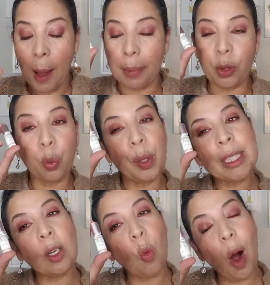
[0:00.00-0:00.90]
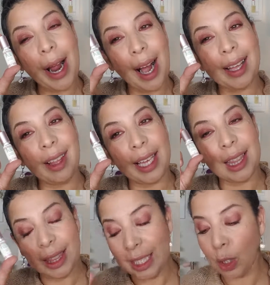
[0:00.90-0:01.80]
But the reason why I
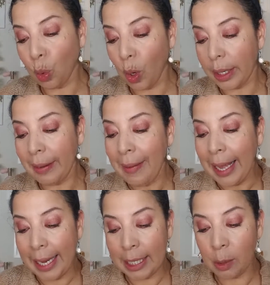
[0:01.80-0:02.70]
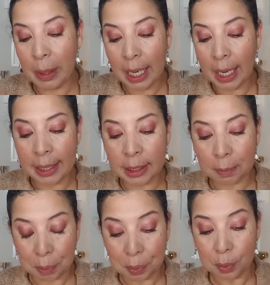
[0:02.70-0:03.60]
like this one is because
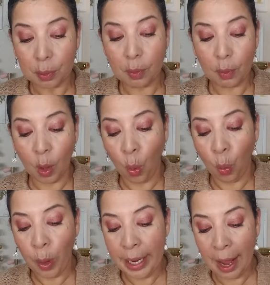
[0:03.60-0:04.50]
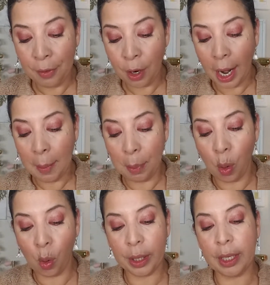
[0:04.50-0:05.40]
whenever I'm
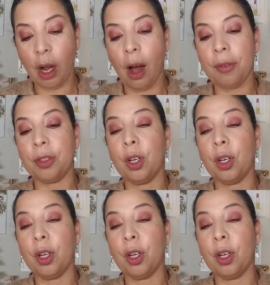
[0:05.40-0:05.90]
pulling off the